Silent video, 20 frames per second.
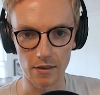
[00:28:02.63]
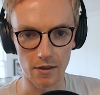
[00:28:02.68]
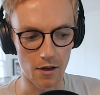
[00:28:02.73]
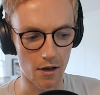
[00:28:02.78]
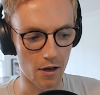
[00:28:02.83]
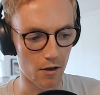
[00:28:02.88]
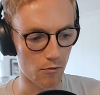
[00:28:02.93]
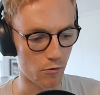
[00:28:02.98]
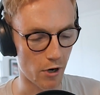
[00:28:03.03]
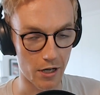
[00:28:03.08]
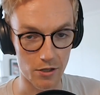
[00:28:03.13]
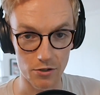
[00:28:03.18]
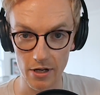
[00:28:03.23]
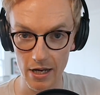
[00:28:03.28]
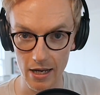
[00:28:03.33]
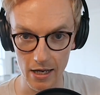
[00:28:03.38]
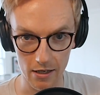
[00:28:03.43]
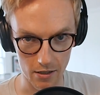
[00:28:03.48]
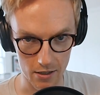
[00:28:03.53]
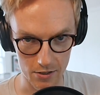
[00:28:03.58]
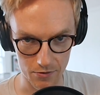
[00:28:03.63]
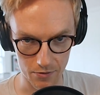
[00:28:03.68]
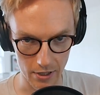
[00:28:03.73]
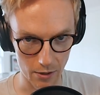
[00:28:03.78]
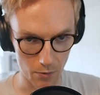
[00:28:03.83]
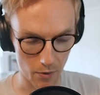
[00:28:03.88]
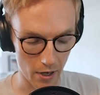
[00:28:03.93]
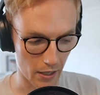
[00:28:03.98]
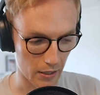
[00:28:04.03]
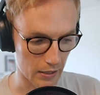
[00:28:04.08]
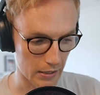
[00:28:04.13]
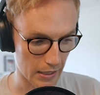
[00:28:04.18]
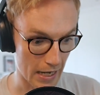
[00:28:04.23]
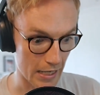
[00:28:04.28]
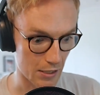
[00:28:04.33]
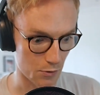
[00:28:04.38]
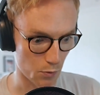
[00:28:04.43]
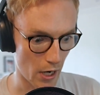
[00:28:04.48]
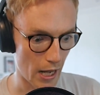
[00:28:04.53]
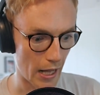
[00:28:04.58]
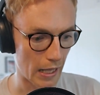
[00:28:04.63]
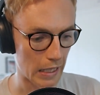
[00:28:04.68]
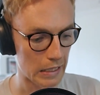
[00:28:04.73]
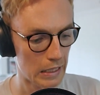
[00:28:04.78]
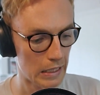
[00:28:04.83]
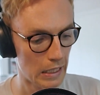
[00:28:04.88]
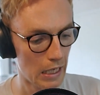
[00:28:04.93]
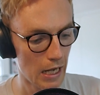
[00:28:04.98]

that Ryan Trahan does really well as well.